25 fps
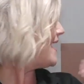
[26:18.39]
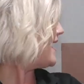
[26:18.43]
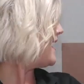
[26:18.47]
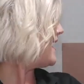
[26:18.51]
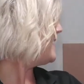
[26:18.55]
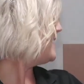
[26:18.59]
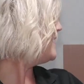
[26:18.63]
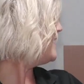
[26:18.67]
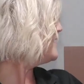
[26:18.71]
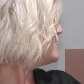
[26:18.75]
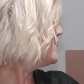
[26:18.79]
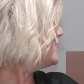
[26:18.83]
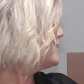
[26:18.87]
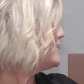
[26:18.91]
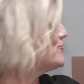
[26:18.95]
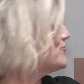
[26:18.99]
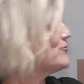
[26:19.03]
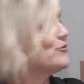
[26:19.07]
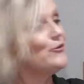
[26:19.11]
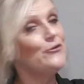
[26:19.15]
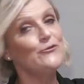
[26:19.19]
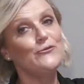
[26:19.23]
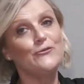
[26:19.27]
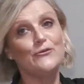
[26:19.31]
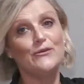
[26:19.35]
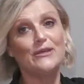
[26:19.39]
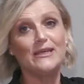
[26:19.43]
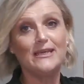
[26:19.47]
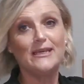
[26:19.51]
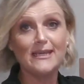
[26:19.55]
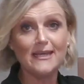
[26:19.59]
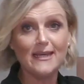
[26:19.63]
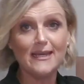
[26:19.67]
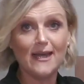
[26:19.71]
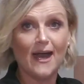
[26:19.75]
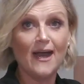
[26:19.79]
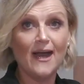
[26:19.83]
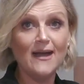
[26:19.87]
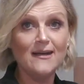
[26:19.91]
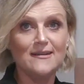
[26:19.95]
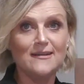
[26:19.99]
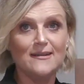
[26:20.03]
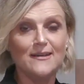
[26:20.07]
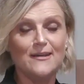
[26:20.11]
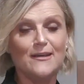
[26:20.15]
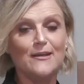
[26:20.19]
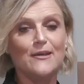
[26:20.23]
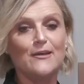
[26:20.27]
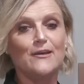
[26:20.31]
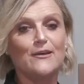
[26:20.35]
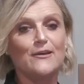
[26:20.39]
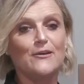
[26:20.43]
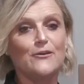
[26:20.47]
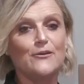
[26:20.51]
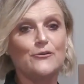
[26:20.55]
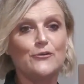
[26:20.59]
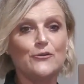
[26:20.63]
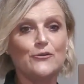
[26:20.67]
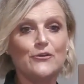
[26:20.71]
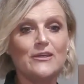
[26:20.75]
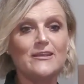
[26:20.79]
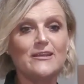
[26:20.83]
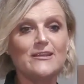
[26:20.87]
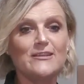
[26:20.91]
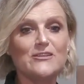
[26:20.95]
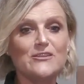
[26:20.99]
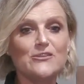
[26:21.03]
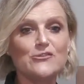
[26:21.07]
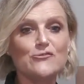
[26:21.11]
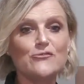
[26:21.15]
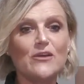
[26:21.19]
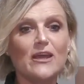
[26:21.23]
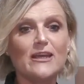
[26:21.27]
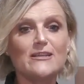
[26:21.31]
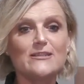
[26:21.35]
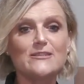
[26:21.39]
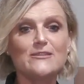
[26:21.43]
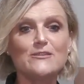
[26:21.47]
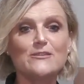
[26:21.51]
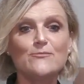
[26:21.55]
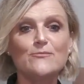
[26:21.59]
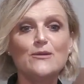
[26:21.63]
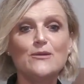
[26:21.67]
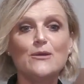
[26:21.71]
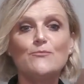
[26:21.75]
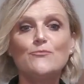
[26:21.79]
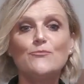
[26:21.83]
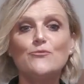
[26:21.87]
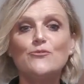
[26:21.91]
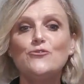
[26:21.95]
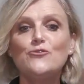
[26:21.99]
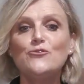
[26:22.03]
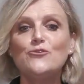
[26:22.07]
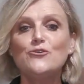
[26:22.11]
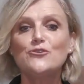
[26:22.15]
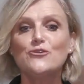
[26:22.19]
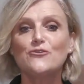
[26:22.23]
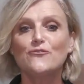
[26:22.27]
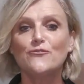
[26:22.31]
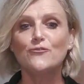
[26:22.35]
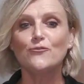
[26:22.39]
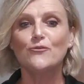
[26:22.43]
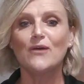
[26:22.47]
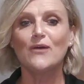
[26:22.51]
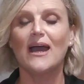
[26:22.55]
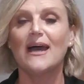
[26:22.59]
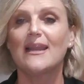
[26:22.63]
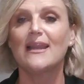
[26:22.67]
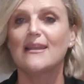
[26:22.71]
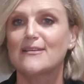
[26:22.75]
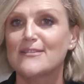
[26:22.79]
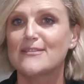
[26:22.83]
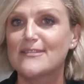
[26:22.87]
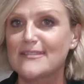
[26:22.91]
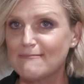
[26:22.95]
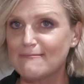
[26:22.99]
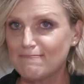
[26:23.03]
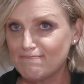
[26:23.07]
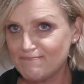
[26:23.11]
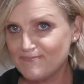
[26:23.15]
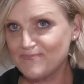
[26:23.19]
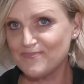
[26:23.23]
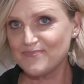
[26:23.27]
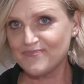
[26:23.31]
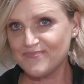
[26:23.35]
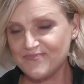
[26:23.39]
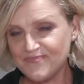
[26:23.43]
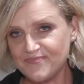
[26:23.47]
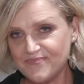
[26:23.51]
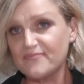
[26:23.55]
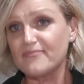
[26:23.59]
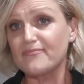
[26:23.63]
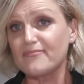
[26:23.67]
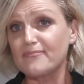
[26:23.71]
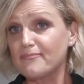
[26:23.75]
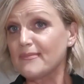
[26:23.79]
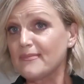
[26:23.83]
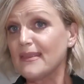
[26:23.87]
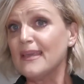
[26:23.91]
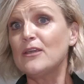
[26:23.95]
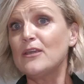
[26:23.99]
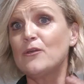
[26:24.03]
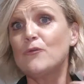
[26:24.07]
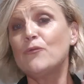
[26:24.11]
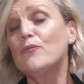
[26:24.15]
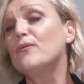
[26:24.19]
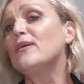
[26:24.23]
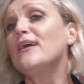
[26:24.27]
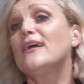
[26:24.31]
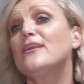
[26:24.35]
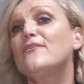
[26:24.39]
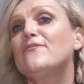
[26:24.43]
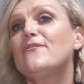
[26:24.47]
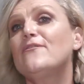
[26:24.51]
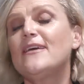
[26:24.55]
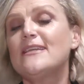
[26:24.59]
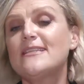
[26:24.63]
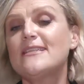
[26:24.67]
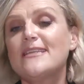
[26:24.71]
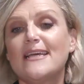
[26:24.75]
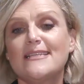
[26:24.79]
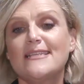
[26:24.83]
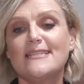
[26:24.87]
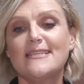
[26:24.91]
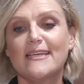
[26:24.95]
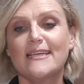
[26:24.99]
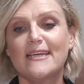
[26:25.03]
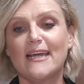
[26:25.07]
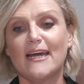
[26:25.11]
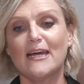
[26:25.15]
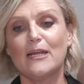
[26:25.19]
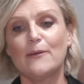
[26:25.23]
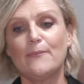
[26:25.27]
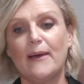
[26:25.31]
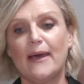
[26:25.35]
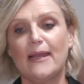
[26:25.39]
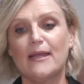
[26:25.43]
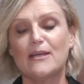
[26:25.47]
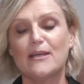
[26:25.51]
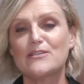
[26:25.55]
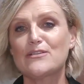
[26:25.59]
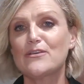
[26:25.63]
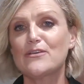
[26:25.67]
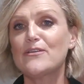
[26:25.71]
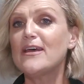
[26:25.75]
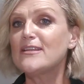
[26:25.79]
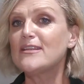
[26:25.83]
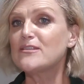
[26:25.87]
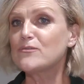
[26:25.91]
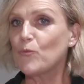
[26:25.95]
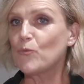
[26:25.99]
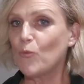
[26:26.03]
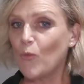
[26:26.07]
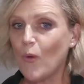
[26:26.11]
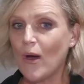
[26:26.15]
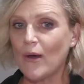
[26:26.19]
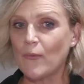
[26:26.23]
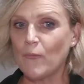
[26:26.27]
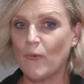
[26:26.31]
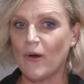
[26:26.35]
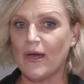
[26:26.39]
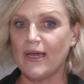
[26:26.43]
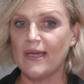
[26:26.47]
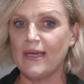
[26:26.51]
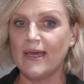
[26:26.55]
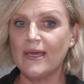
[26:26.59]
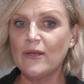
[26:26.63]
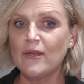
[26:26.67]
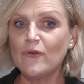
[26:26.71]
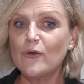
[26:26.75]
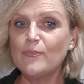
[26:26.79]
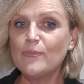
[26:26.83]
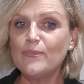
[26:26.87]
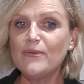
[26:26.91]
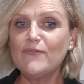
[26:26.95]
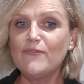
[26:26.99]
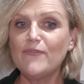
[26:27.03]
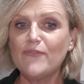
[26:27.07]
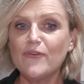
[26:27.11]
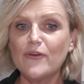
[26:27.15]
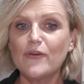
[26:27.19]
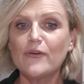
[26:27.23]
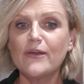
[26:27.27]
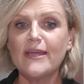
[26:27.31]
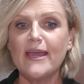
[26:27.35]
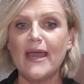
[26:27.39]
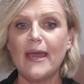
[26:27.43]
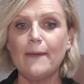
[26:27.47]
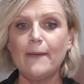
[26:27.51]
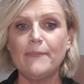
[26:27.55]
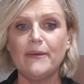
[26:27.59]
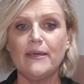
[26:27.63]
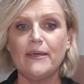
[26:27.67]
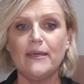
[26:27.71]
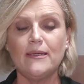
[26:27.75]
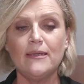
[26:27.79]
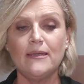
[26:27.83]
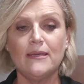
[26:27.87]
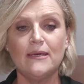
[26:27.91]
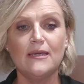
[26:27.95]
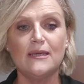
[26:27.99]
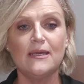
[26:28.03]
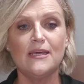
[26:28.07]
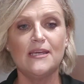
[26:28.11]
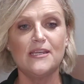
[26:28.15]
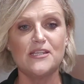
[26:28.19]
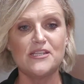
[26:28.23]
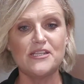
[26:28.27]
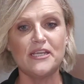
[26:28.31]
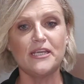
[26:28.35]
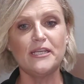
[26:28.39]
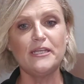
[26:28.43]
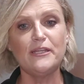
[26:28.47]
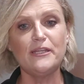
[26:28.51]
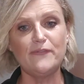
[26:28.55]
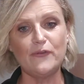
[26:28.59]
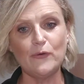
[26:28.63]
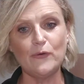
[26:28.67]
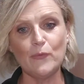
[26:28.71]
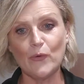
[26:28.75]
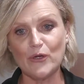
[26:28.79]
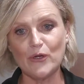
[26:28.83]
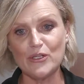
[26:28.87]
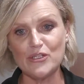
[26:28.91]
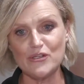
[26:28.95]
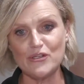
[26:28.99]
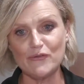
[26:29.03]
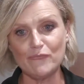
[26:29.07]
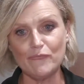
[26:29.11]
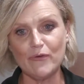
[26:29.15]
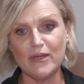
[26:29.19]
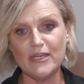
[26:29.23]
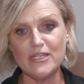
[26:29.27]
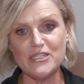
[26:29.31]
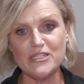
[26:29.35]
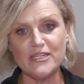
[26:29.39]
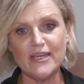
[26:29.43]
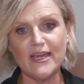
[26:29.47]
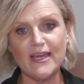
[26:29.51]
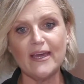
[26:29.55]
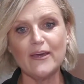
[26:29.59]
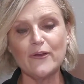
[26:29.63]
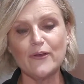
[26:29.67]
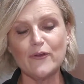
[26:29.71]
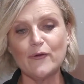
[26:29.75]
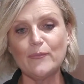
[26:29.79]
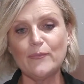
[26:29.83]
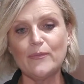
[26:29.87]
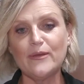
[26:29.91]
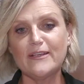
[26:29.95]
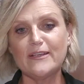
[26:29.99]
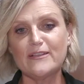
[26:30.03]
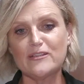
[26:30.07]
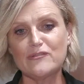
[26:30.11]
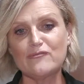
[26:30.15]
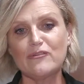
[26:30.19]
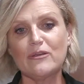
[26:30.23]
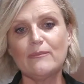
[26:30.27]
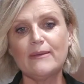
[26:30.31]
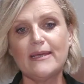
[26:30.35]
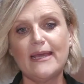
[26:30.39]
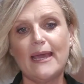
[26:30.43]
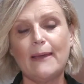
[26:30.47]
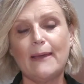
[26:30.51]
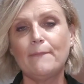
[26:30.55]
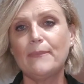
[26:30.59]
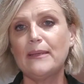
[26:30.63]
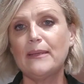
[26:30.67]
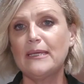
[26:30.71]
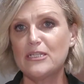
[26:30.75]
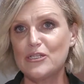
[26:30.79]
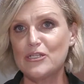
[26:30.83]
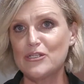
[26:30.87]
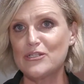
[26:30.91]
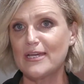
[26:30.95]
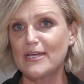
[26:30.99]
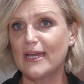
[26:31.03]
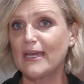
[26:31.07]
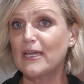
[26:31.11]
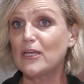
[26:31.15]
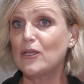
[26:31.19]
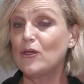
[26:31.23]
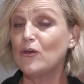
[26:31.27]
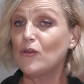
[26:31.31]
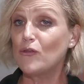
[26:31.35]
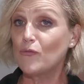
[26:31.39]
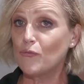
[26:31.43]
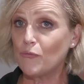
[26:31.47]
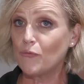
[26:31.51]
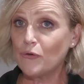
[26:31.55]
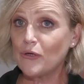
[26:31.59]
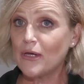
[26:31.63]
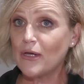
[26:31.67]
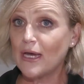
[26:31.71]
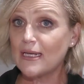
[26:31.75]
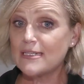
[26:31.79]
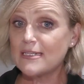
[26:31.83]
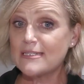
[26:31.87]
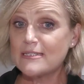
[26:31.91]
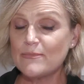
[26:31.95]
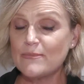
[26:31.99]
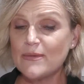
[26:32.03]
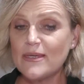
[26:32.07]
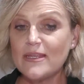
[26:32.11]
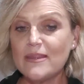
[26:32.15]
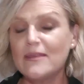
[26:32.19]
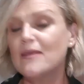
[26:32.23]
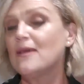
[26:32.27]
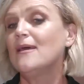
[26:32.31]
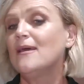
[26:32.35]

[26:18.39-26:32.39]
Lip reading: And as I've shown you here, you can extract some beautiful colours and create a fantastic colour palette. So that's one way. And I'd be very happy, Jen, if you wanted to reach out, I'd be extremely happy to take you through Colorsmith